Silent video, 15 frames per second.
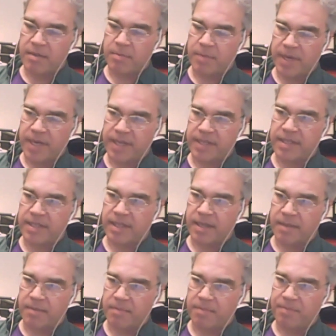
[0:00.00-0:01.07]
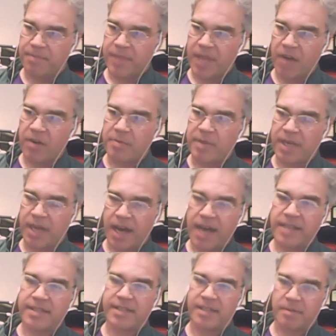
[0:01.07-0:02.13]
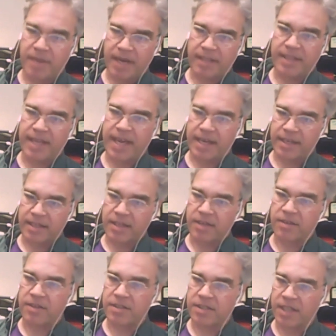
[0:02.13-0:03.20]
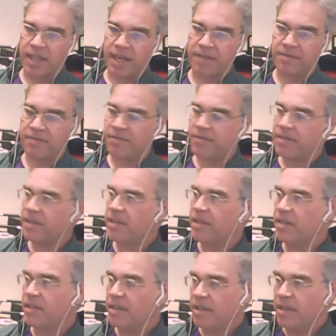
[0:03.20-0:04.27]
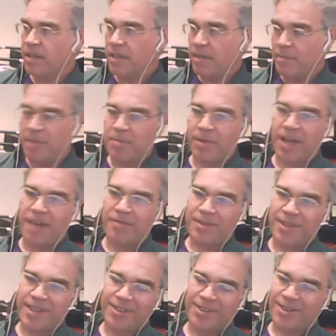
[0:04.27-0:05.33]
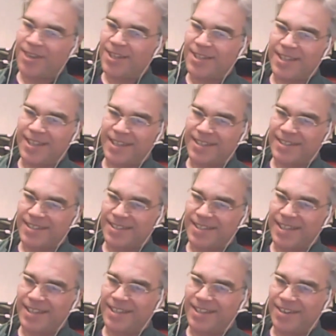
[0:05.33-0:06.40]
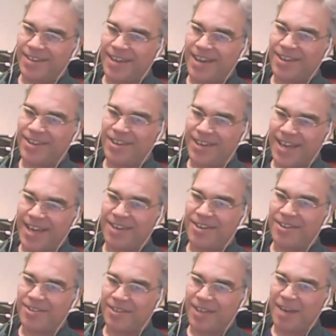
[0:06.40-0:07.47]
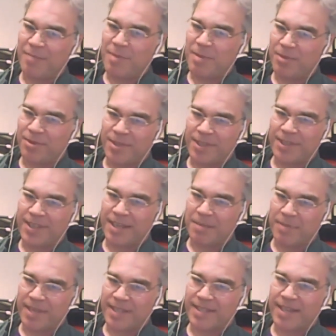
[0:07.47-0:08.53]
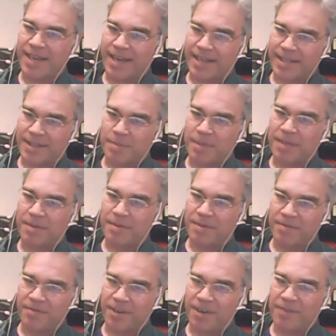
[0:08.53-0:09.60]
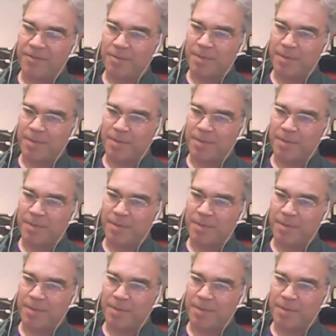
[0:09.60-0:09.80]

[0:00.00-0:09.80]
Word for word: But um, I would be cautious about that. You know, there's a lot of people often think they're good at things that they're not good at. You know, there are a lot of people who think they can pick stocks, but very few